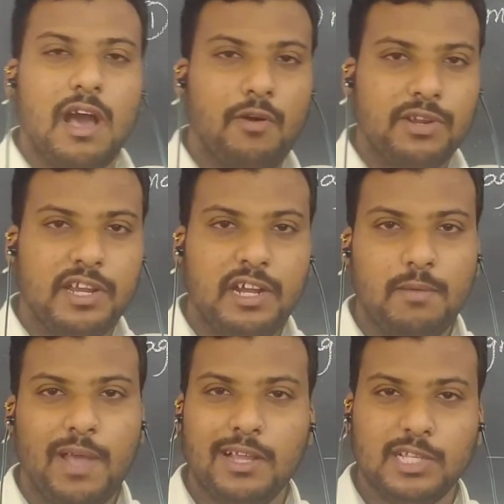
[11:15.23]
Our
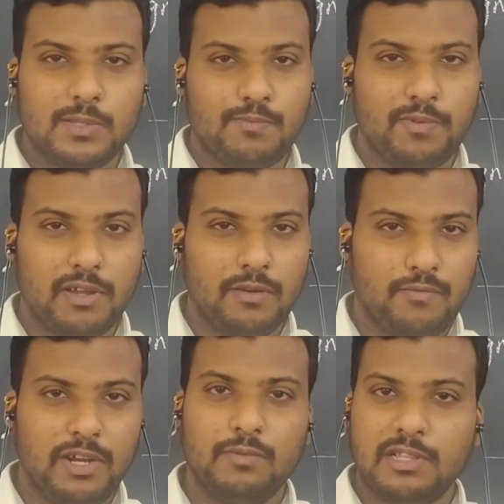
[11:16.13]
kidney bank is
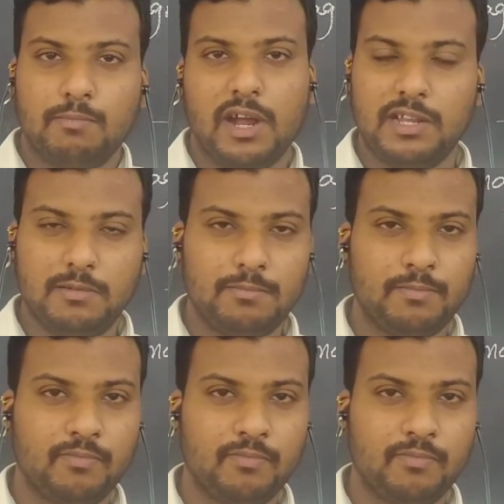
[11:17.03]
filled with money.